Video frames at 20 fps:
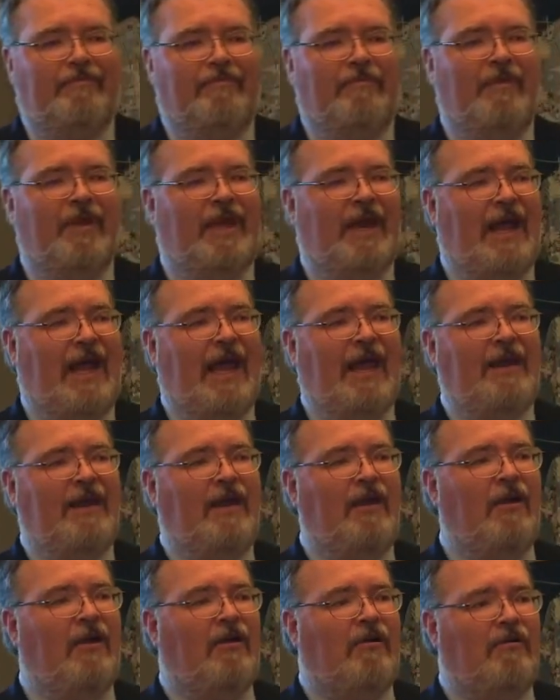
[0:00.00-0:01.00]
But I
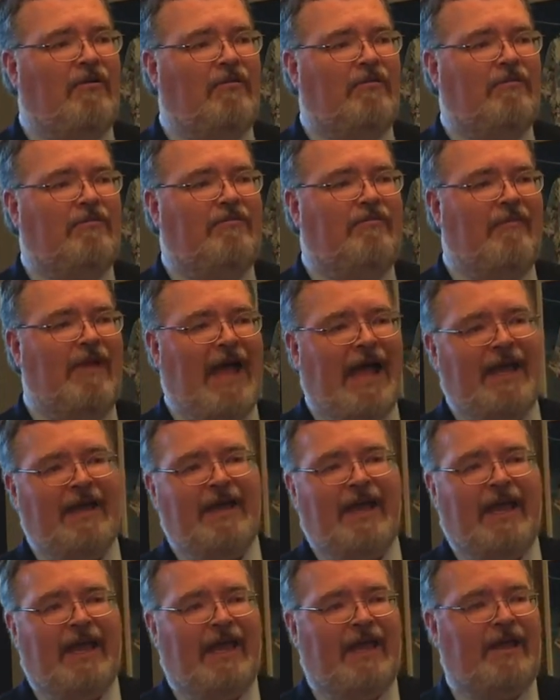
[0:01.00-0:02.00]
know my
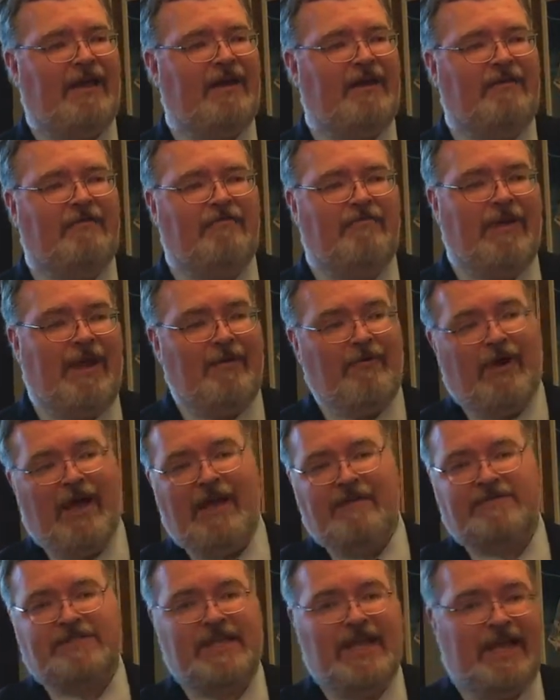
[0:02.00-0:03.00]
dad, and my
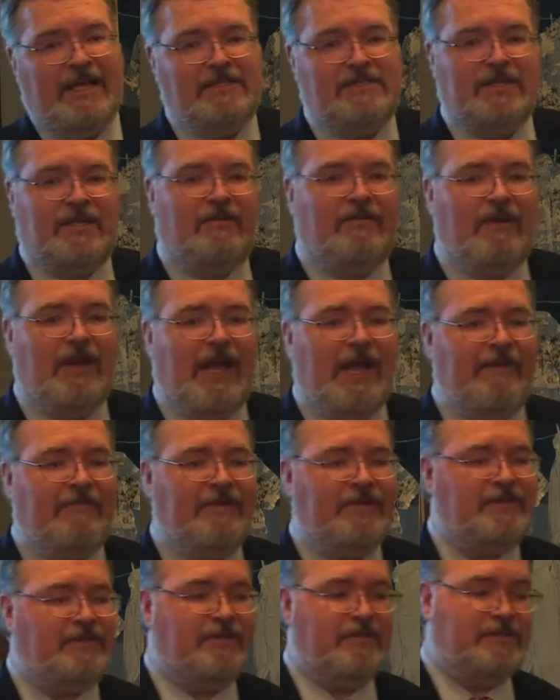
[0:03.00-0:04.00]
wife's dad sold life
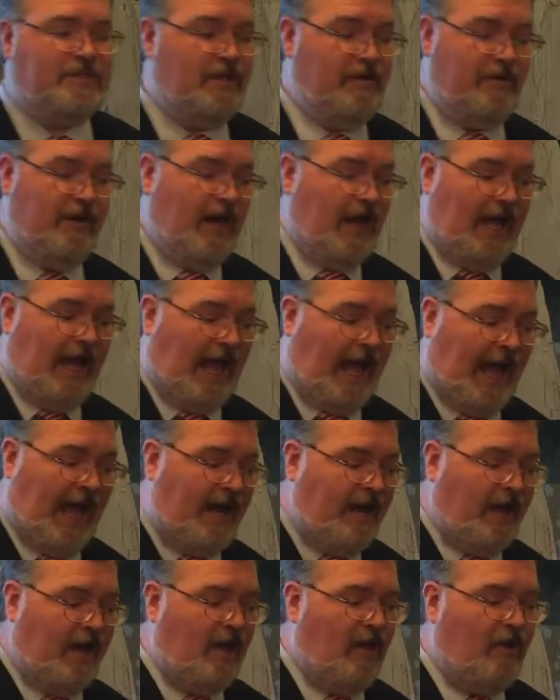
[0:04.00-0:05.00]
insurance too. I
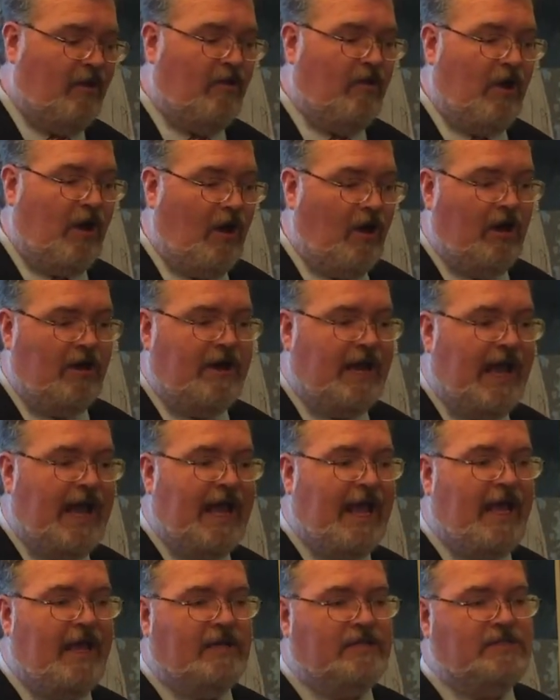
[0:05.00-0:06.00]
know our
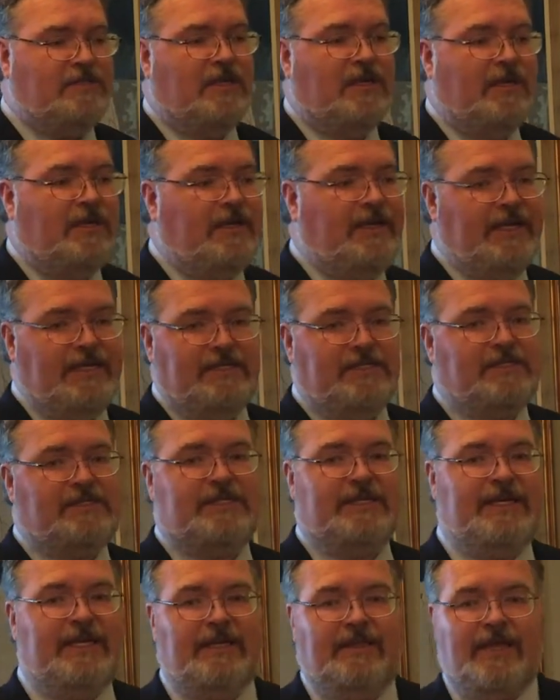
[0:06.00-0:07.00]
dads didn't
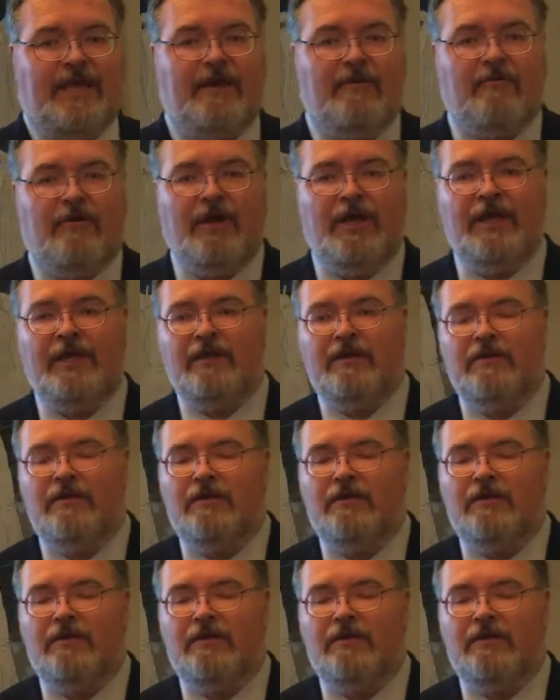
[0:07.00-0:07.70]
see it that way.